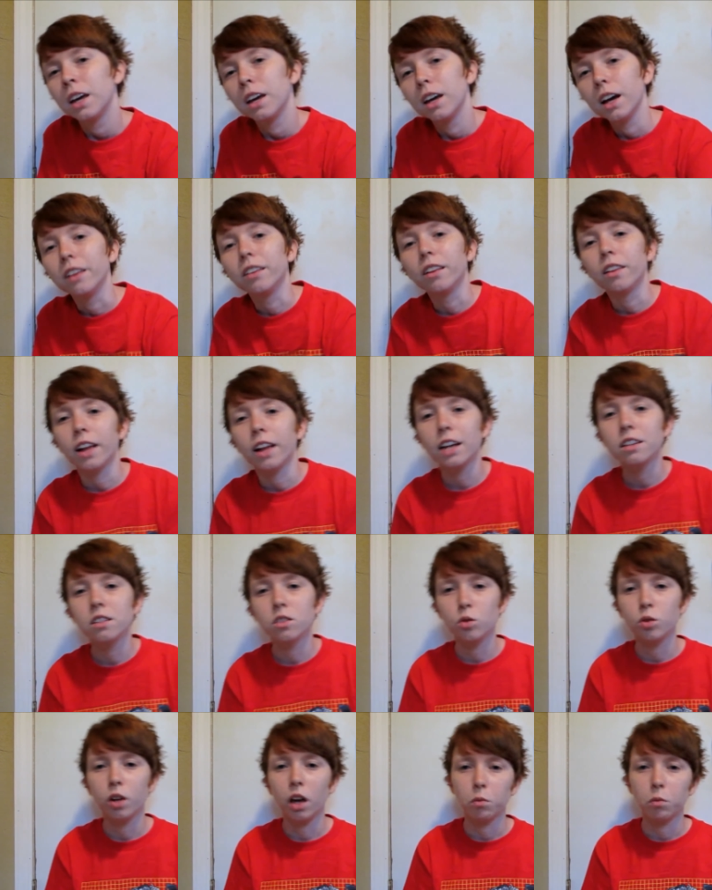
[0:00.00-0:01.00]
And the last
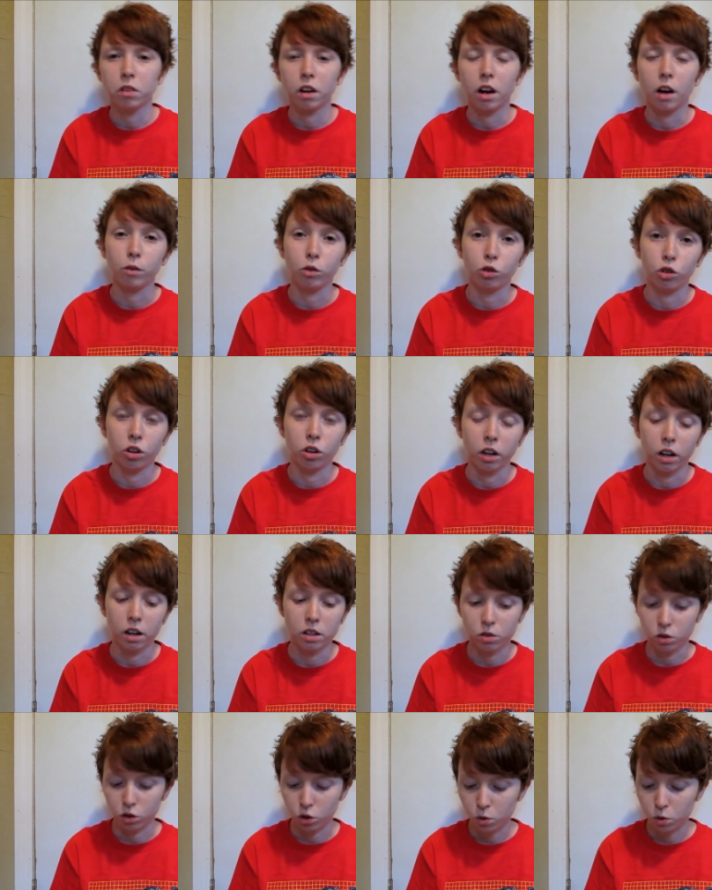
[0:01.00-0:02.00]
two games that I have to show you
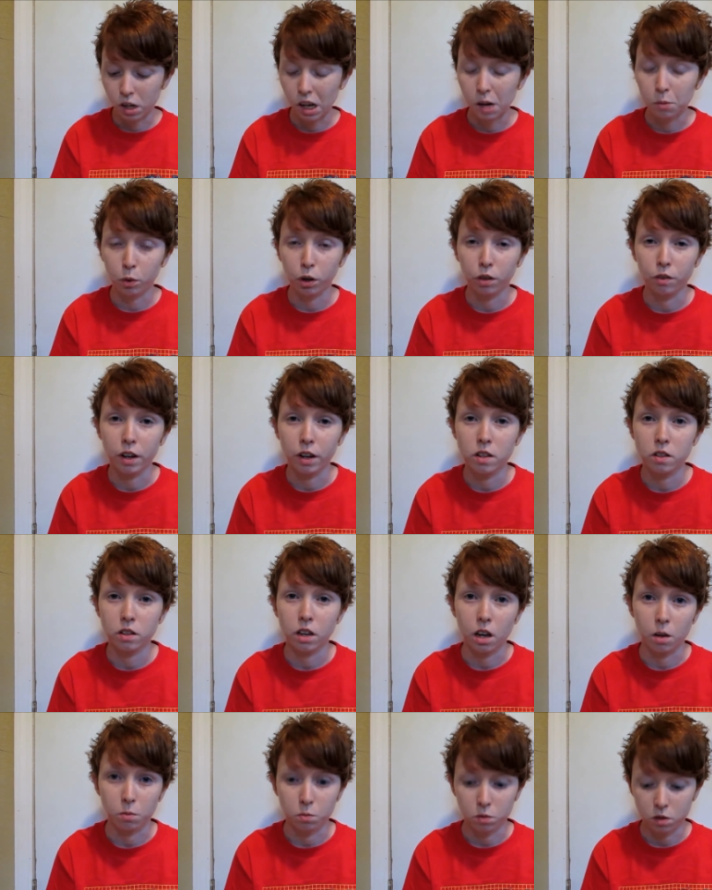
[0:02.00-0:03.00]
guys are two Game Boy Advance
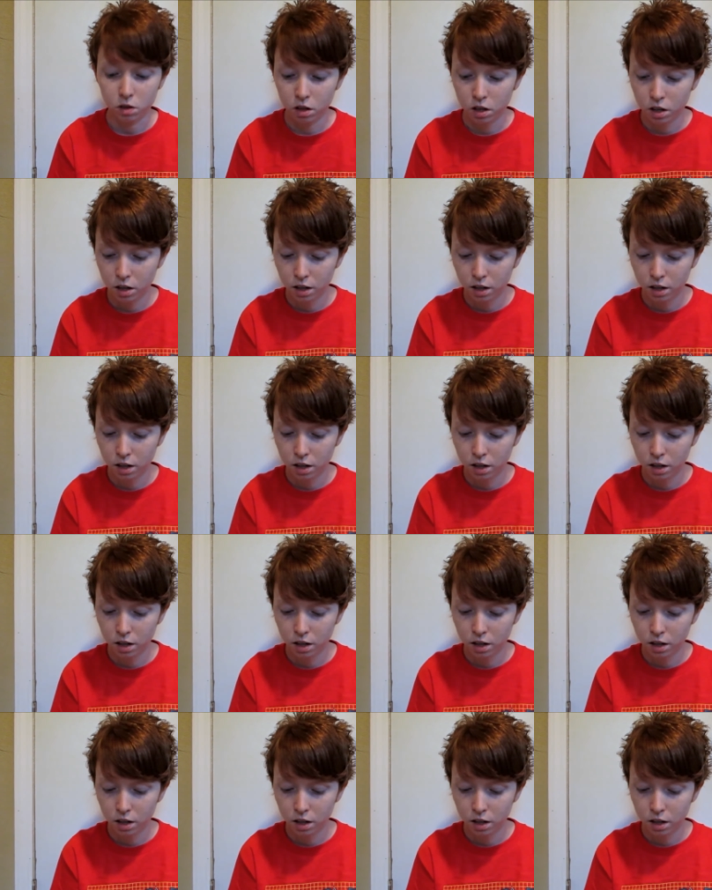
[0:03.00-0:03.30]
games.